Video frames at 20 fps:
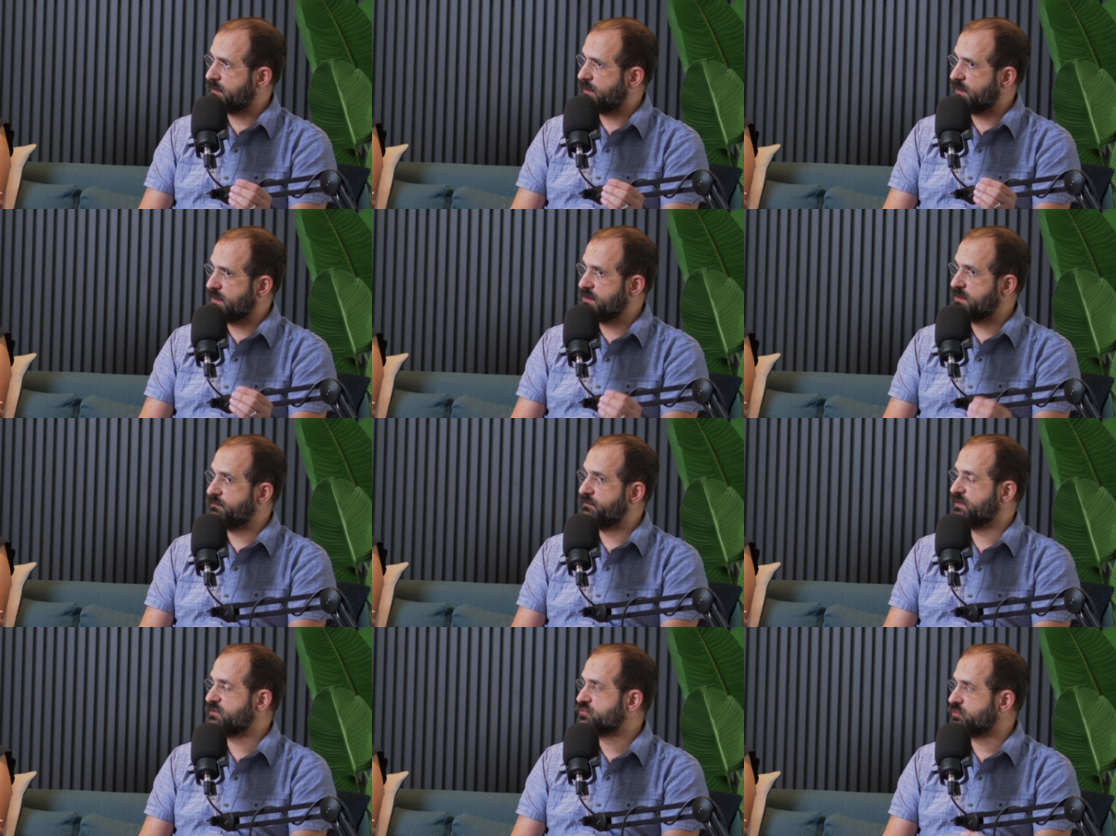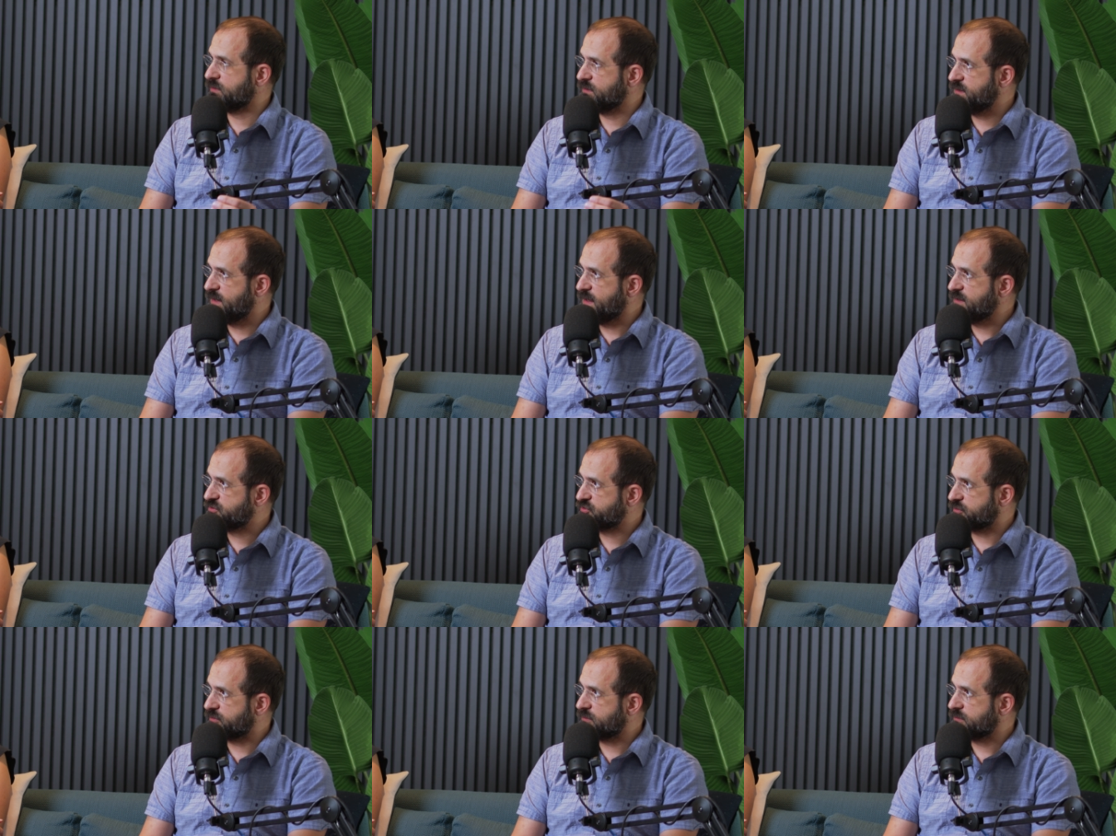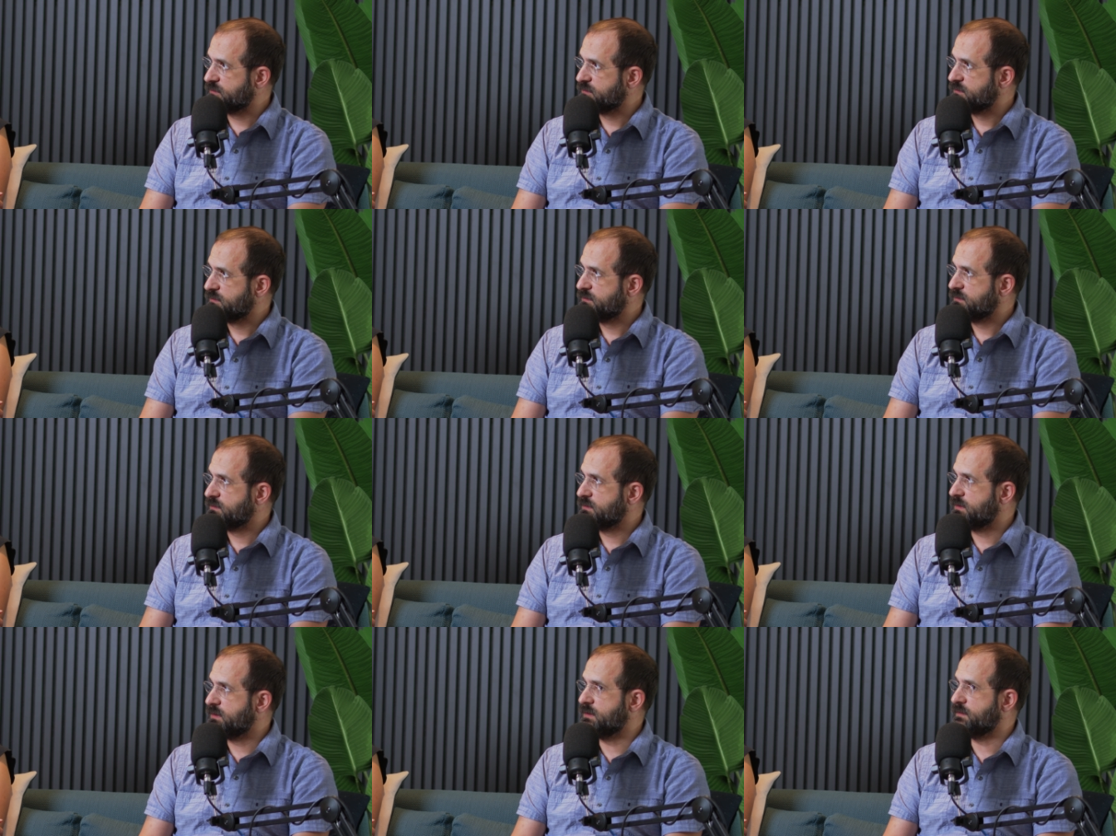individual in nature
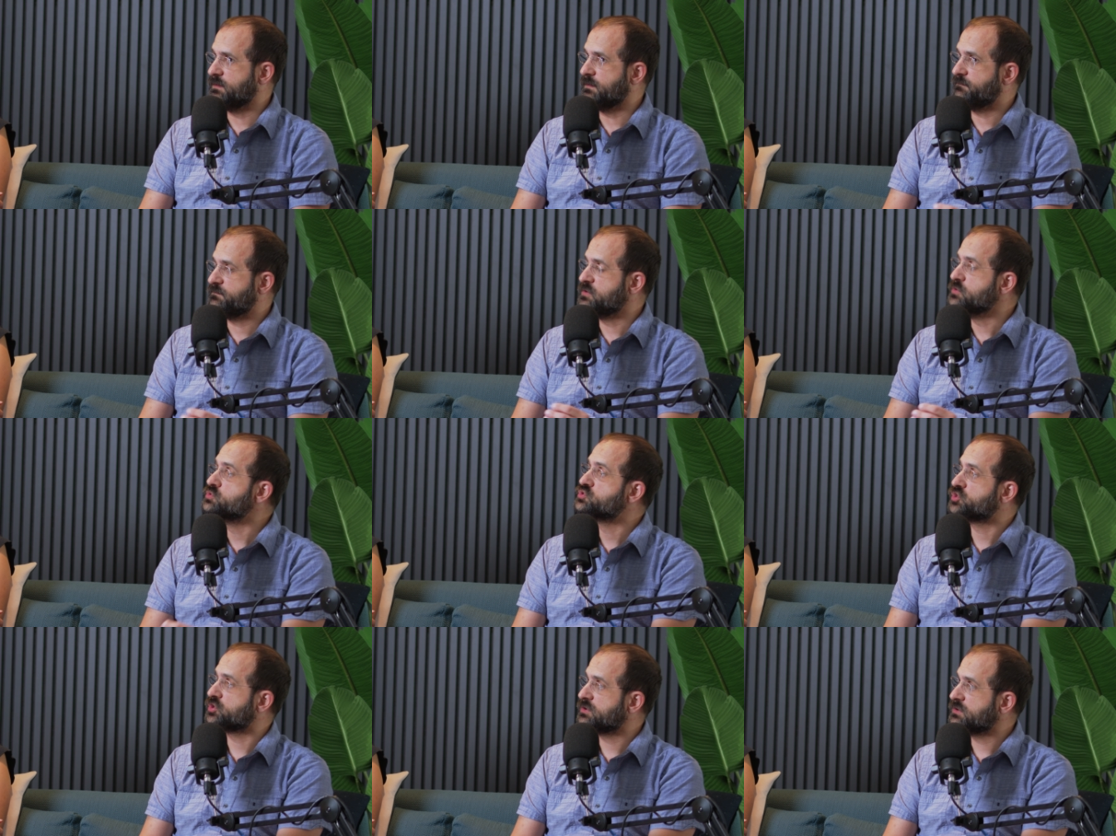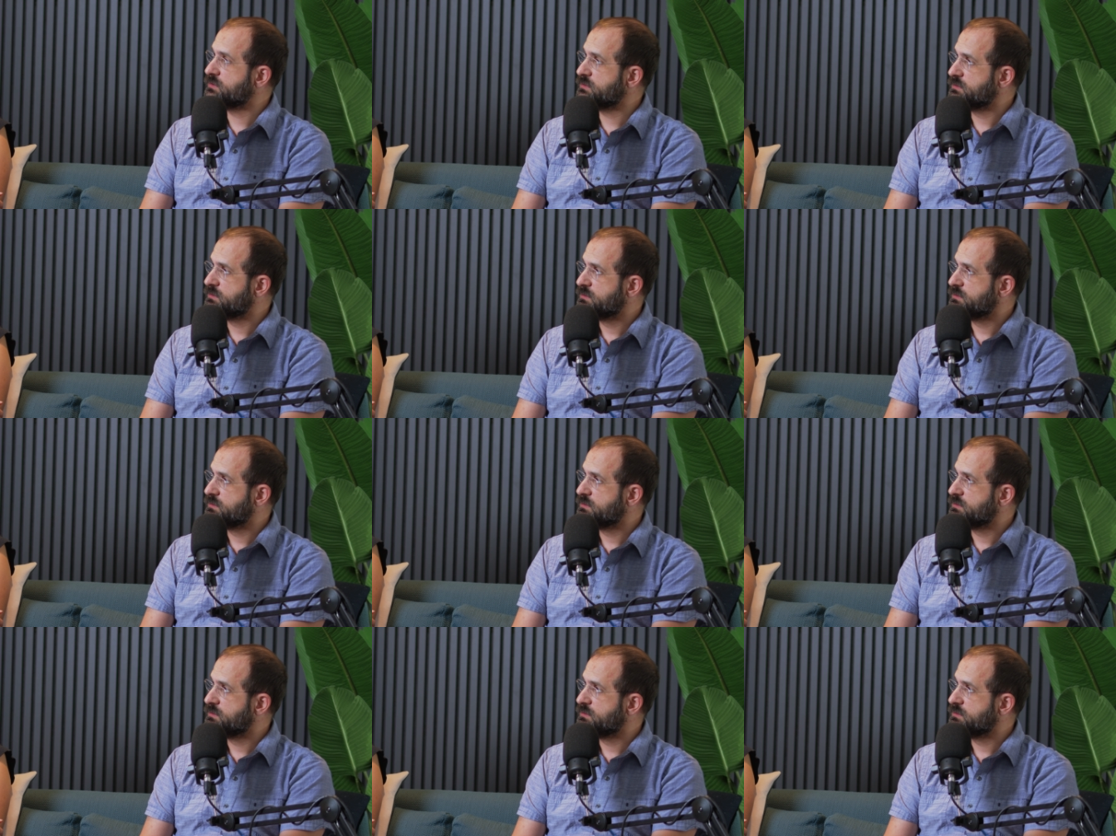in the future